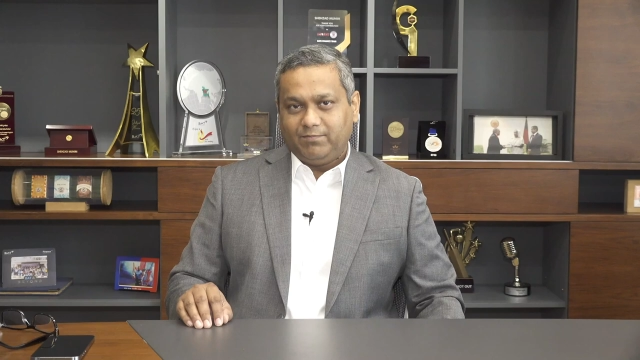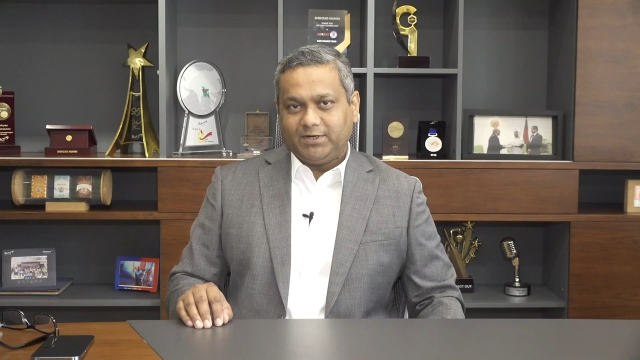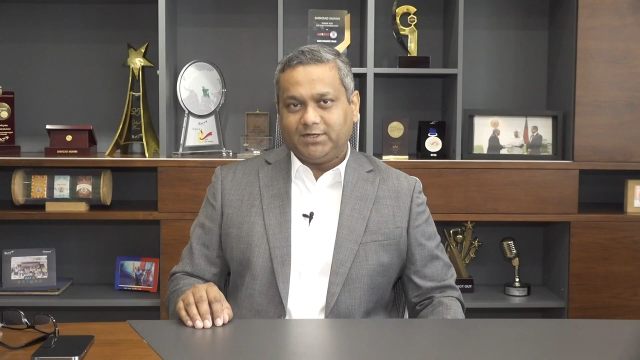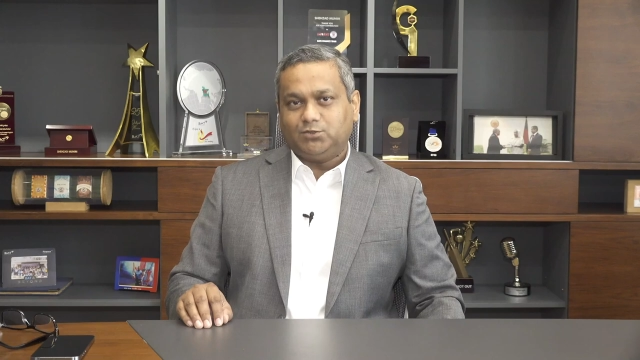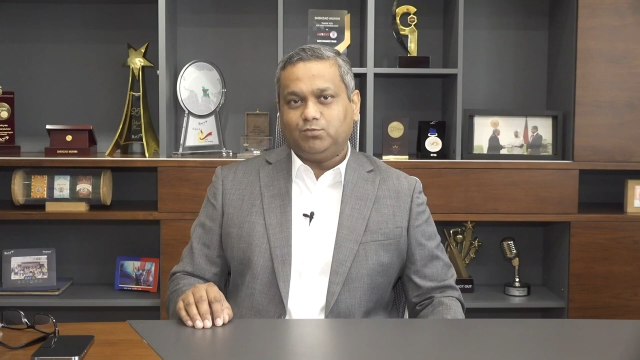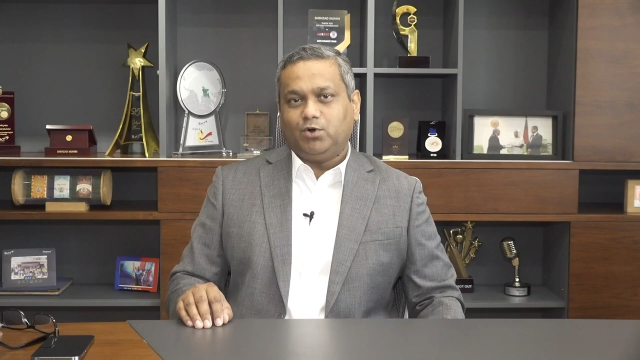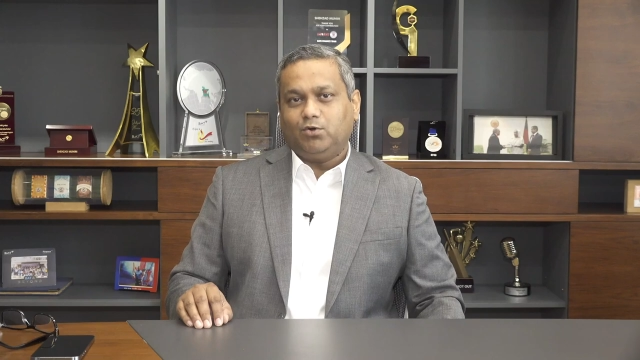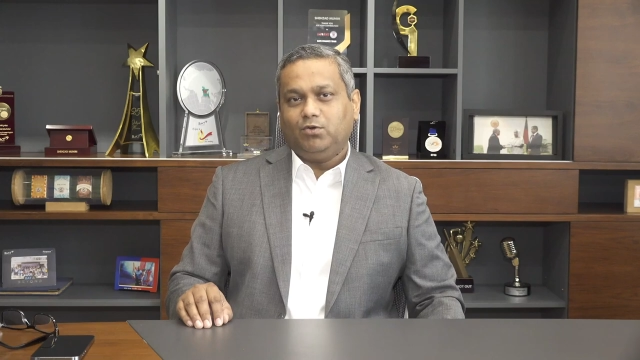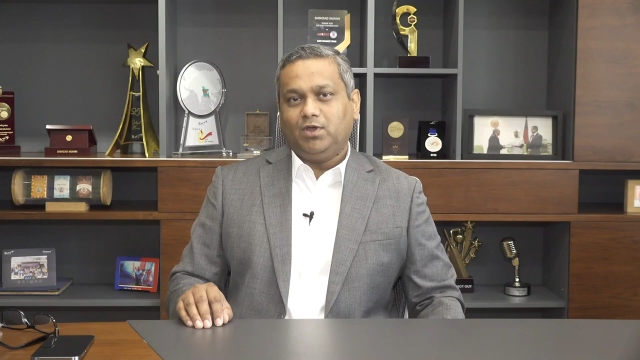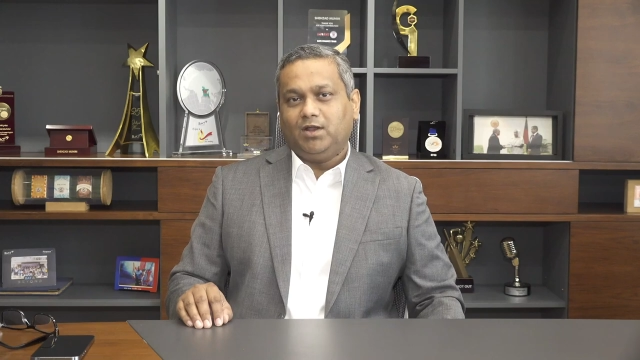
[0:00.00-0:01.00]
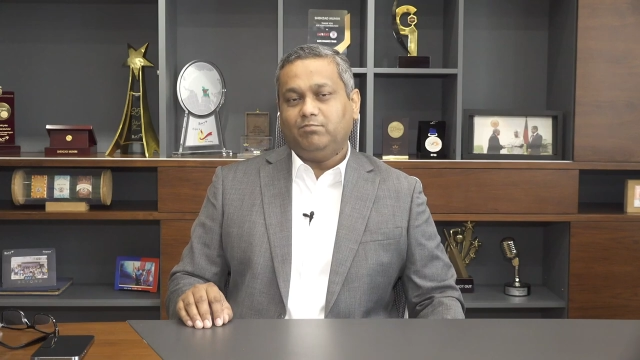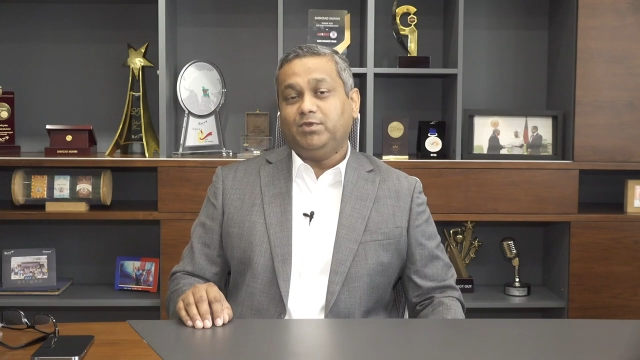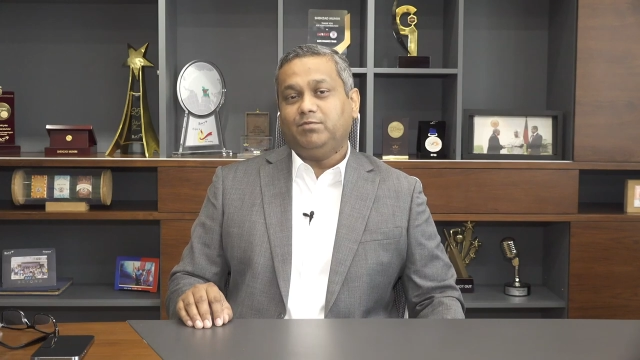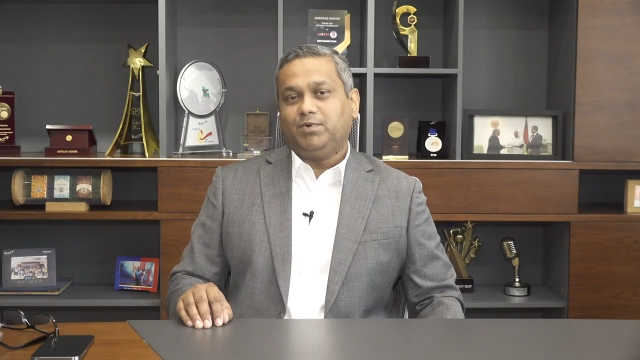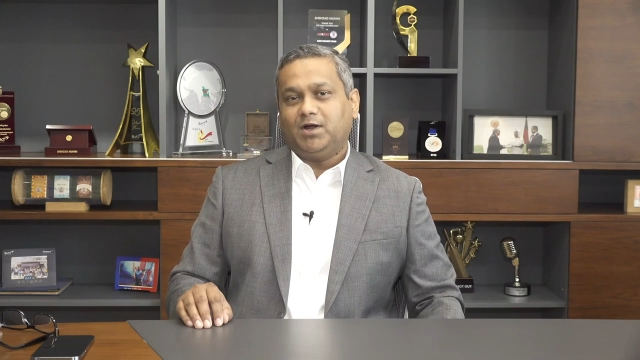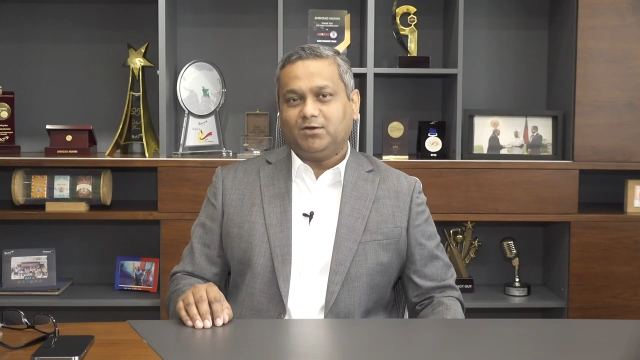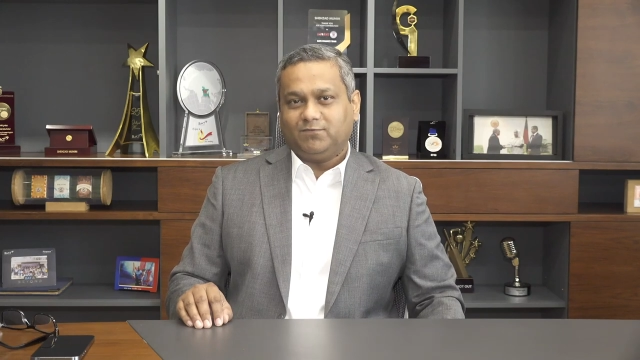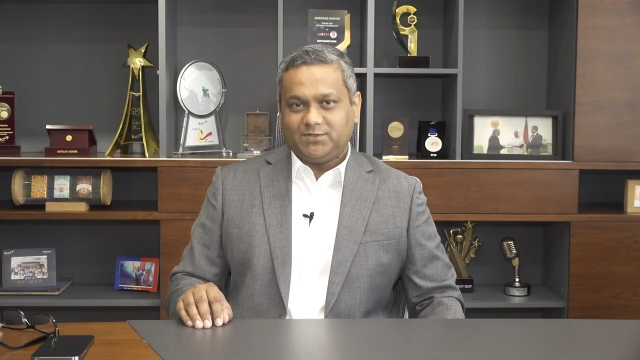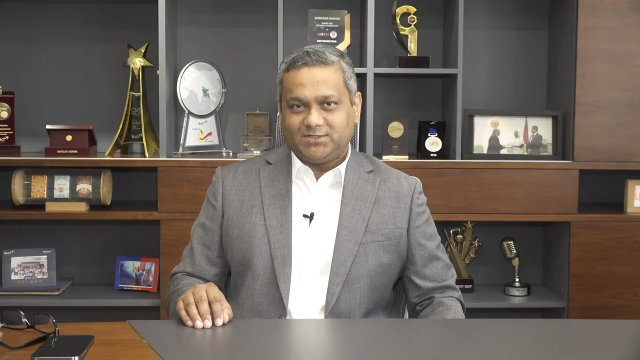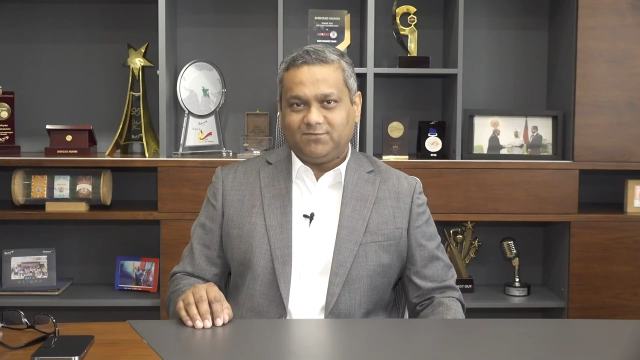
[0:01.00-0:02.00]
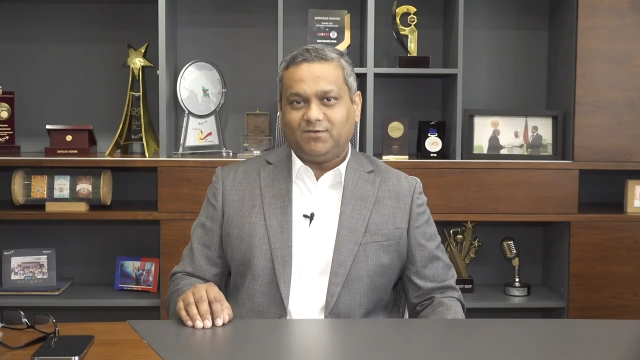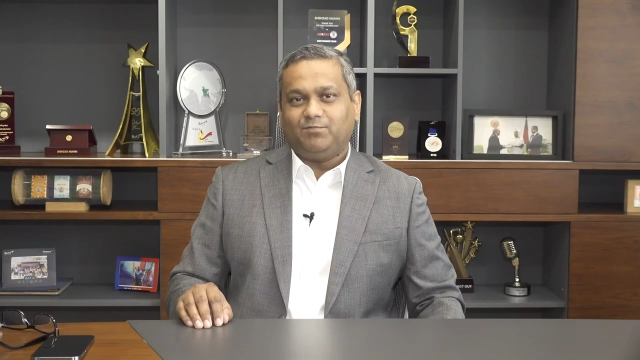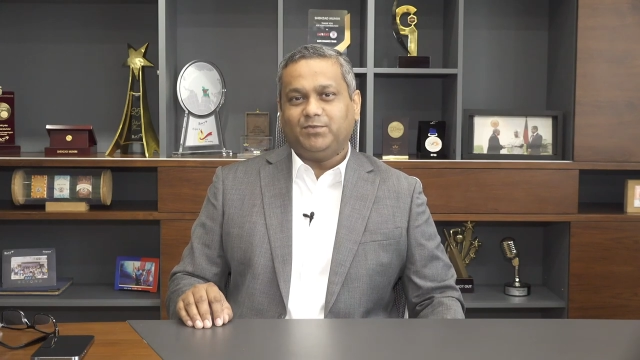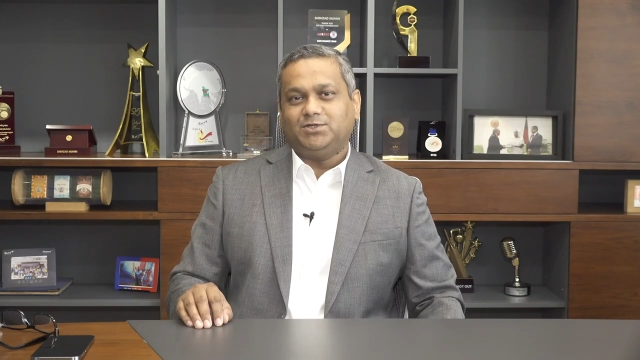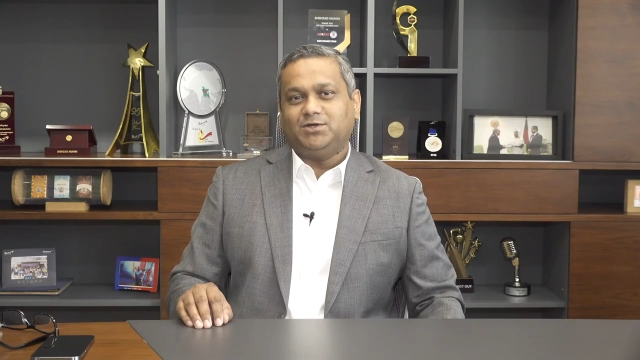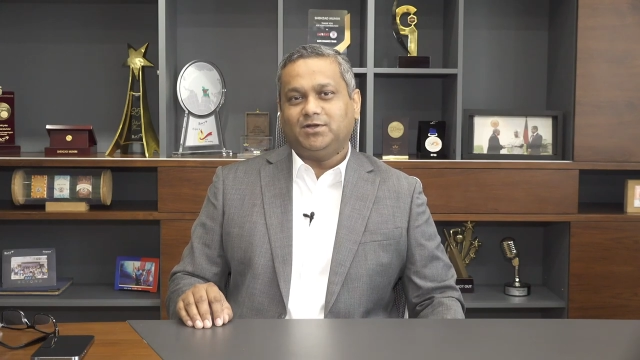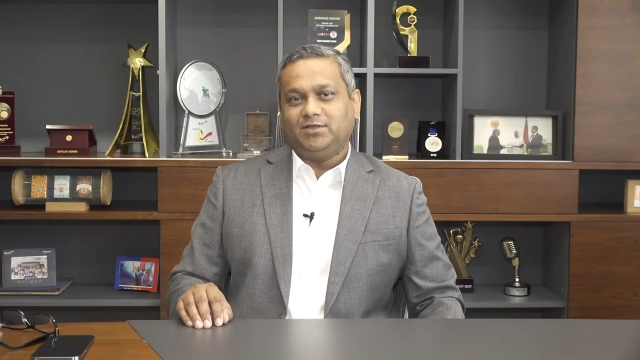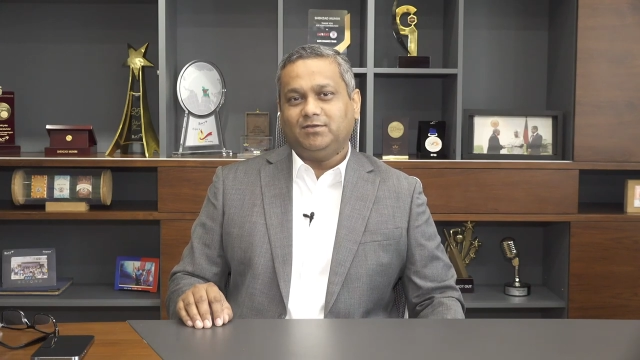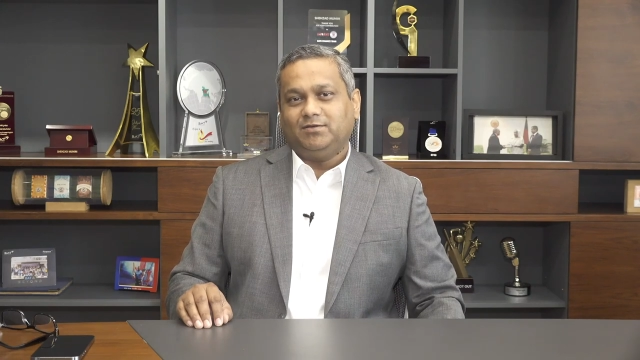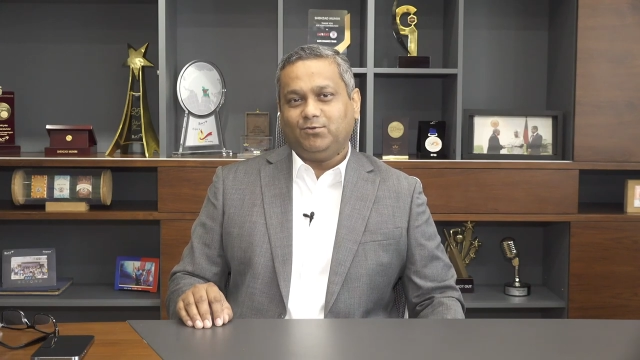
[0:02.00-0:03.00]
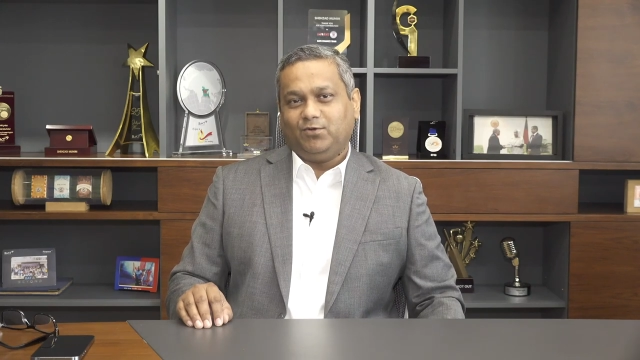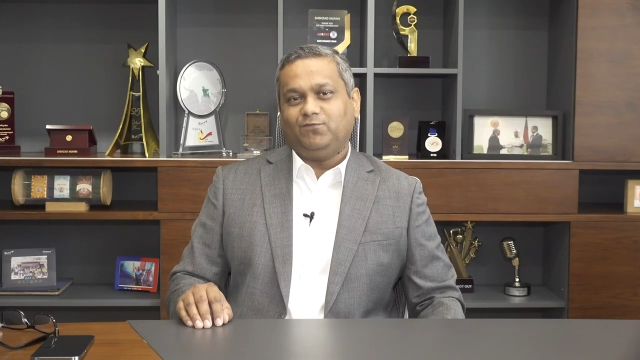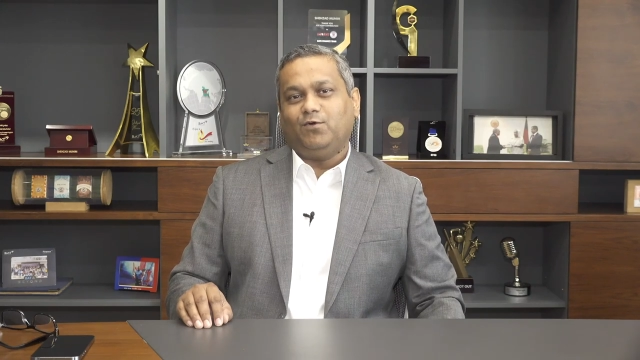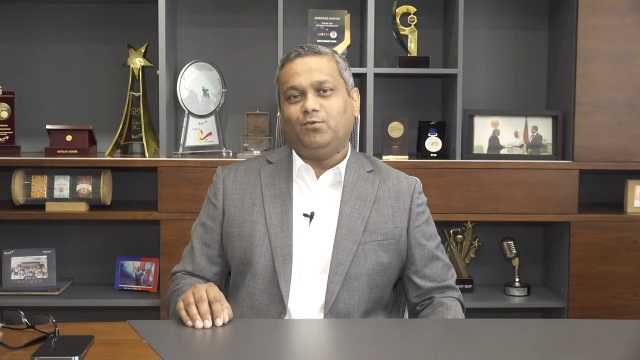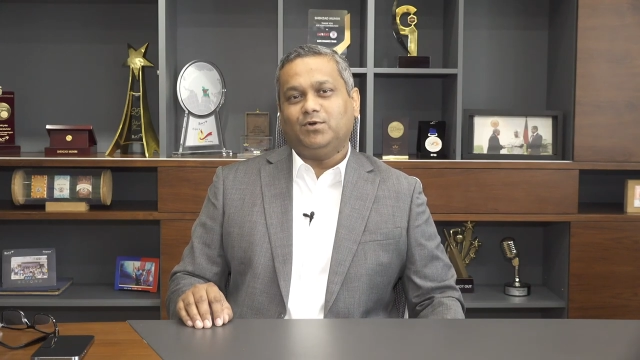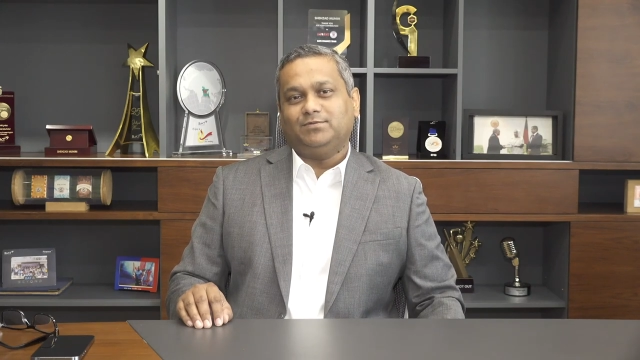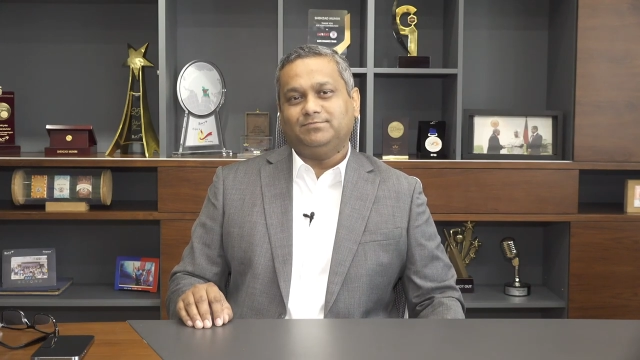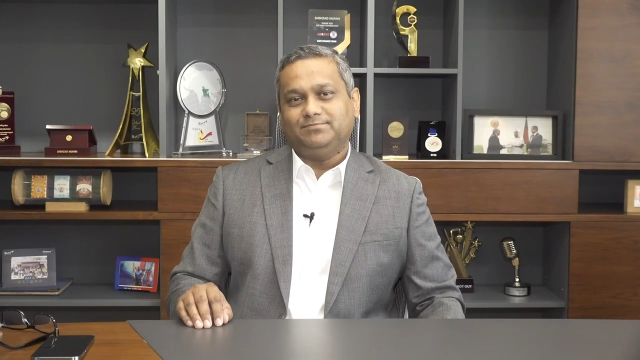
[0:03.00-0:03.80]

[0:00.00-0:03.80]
better tomorrow and be a part of this development journey going forward.